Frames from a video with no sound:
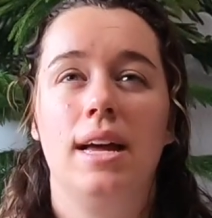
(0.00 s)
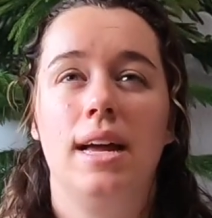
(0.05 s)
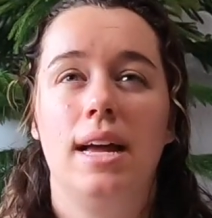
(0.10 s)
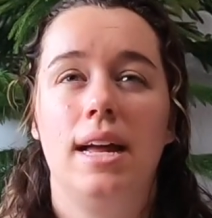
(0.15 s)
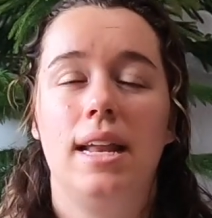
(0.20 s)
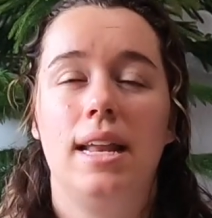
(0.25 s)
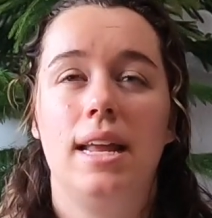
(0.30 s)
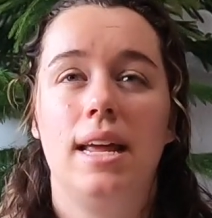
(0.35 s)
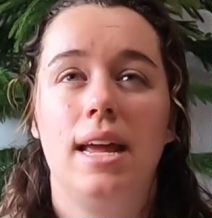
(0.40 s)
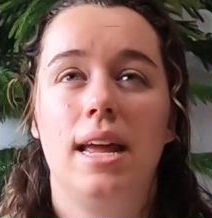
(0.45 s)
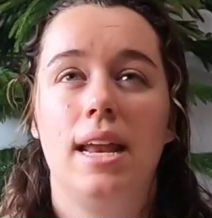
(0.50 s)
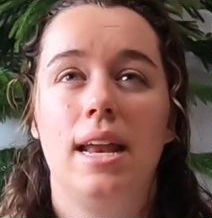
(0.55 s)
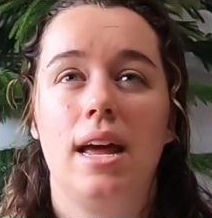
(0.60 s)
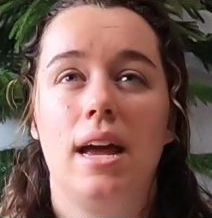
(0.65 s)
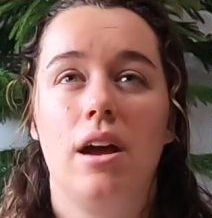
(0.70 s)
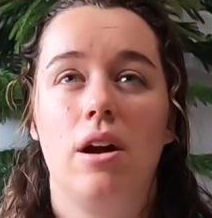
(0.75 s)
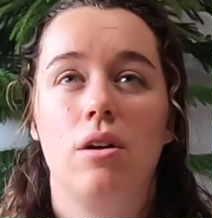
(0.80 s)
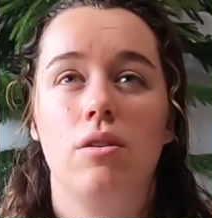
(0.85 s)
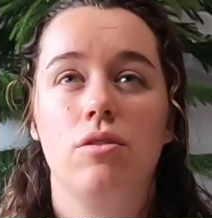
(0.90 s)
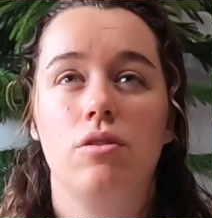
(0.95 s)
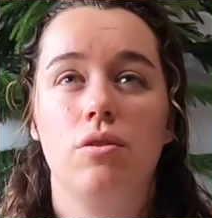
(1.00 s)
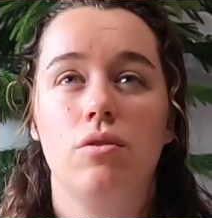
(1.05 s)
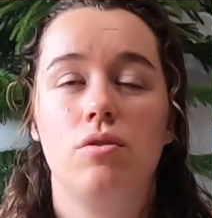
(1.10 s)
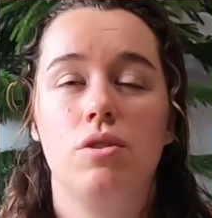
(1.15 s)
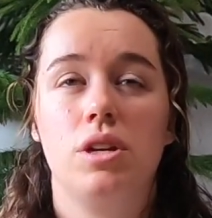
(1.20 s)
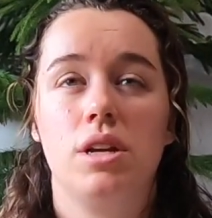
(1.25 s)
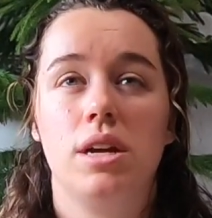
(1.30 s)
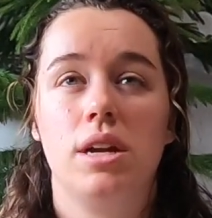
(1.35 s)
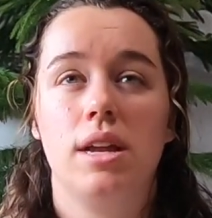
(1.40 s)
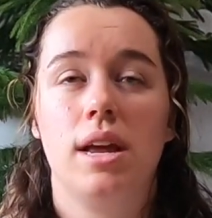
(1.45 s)
And then I also
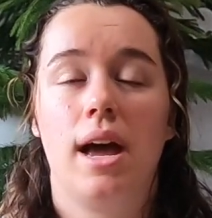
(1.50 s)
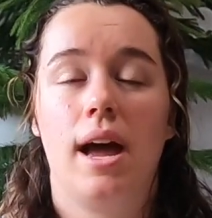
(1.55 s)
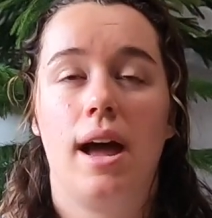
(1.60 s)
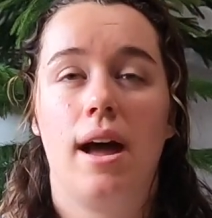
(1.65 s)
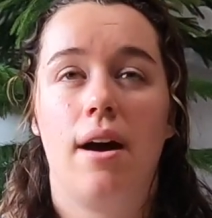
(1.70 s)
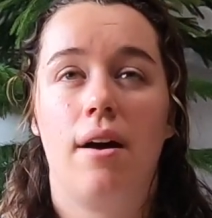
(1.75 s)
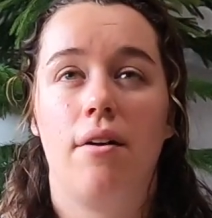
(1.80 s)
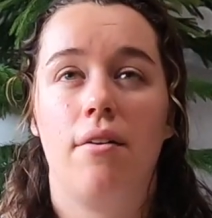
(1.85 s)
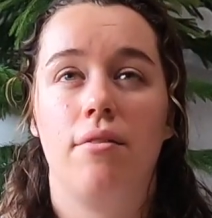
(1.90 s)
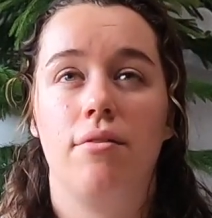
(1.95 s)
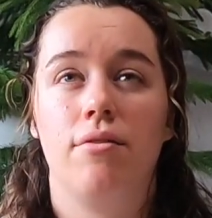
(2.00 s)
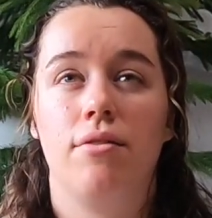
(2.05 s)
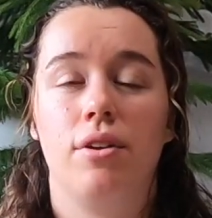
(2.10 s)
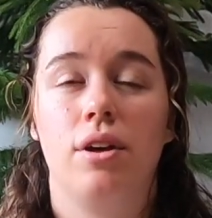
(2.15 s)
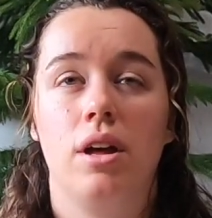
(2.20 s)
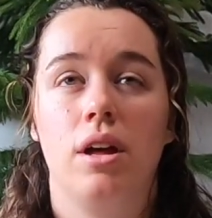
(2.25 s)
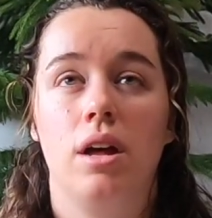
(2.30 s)
did have